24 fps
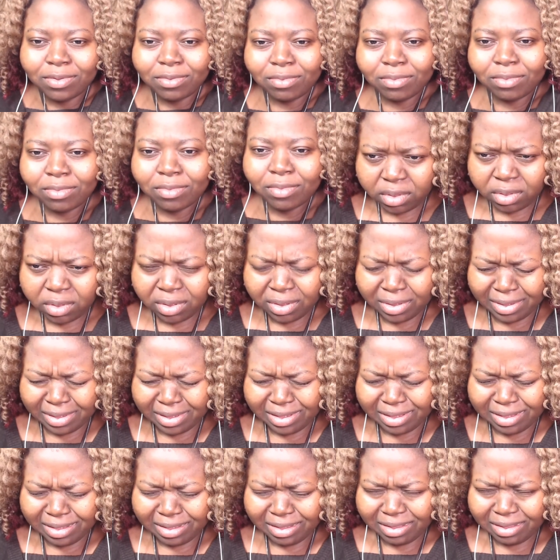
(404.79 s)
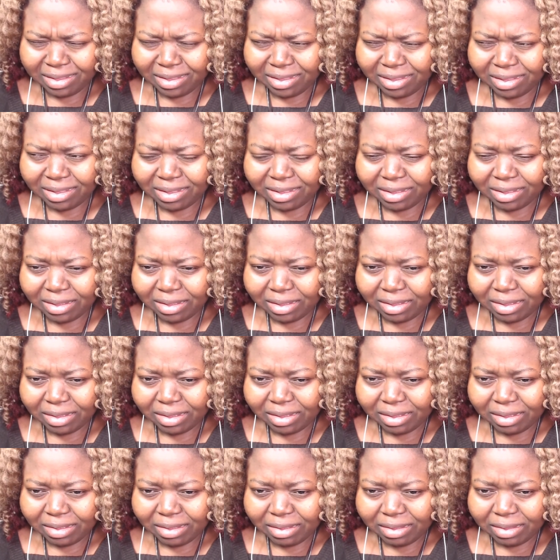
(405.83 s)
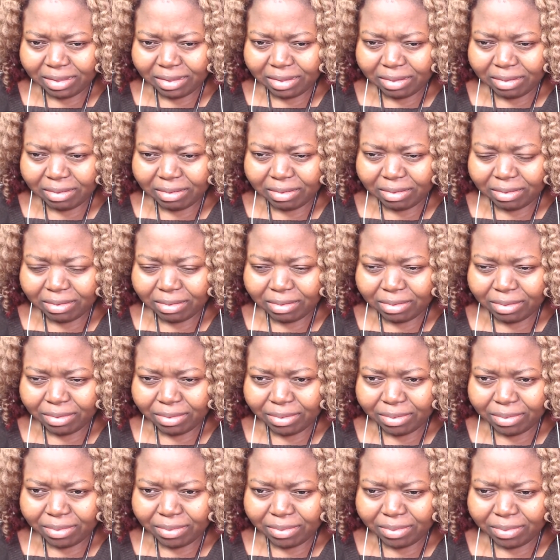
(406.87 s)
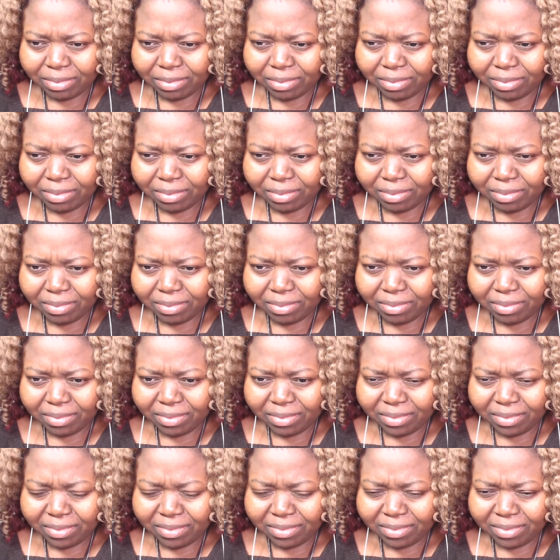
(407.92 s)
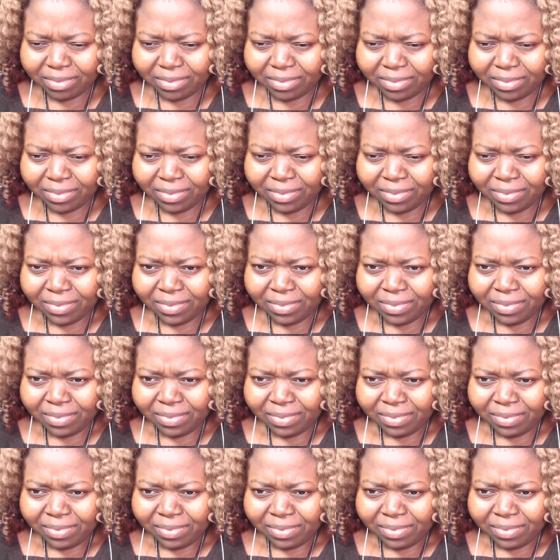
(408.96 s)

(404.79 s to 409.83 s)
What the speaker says: (silence)